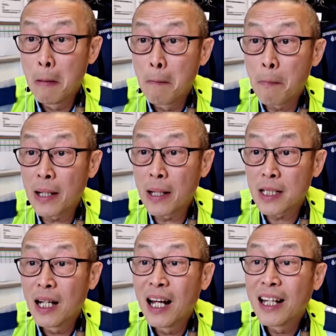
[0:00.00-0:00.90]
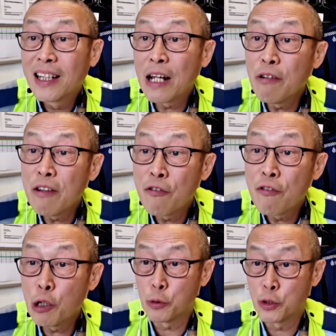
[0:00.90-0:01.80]
but they
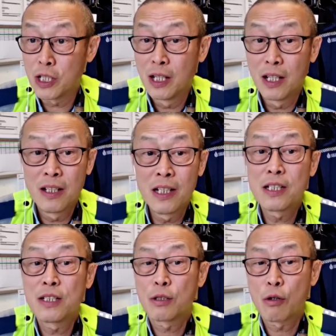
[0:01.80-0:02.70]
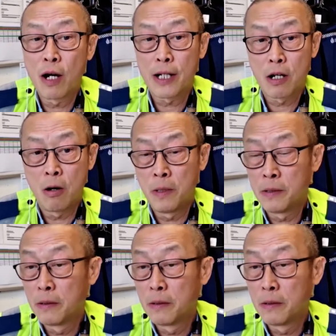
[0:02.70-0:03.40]
refused, this is quite common.